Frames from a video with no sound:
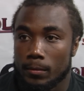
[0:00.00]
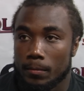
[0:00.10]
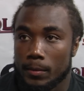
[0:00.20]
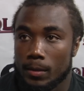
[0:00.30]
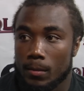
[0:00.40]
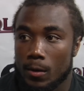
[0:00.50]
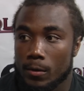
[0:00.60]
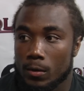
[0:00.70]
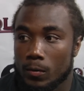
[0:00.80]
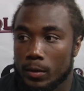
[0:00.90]
Me and
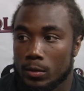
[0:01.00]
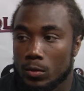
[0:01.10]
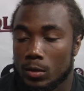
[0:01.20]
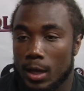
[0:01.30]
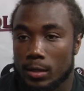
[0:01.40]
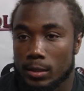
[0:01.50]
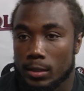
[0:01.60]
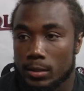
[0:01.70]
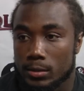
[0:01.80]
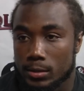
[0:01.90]
Mario, we could do a lot of
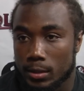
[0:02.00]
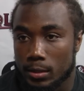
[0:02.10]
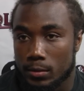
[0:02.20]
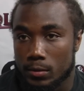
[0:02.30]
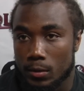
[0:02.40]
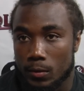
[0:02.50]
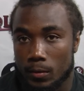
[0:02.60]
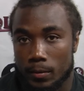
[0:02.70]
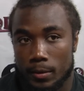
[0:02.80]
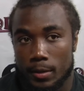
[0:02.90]
things. And, you know,
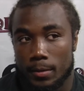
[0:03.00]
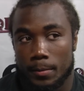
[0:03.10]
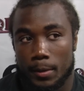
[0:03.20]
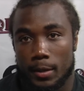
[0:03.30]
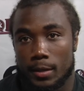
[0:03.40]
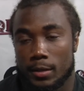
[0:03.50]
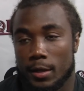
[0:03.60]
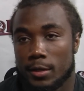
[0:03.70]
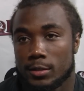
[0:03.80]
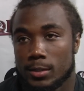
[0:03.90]
man, the
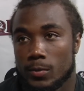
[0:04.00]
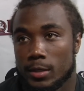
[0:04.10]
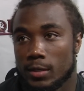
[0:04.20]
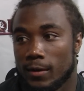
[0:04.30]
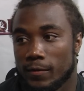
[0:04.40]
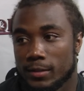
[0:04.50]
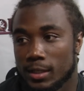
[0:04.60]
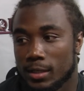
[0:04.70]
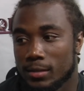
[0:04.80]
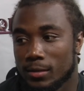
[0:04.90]
energy we give off each
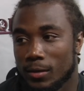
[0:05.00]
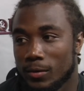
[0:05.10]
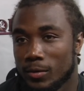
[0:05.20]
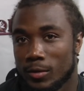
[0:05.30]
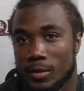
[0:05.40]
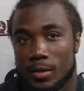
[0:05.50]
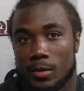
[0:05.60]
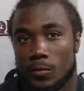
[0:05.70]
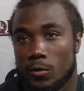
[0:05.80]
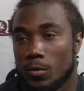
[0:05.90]
other, you know,
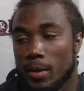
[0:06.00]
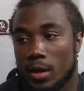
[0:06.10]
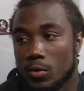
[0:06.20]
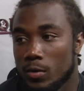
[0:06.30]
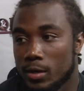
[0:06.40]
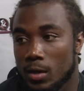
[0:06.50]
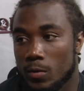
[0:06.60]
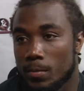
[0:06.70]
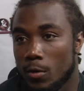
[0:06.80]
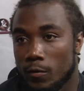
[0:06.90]
it don't matter who in there, we
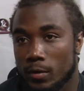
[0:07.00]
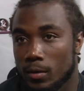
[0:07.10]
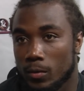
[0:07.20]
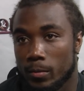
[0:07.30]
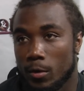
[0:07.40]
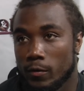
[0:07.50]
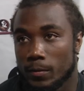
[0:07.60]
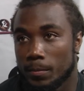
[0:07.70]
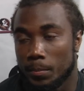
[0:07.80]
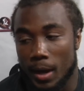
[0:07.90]
both
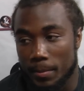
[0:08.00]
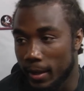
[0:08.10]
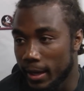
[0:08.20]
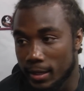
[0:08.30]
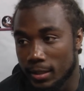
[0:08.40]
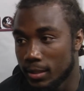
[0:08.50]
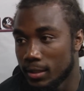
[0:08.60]
could pop 80.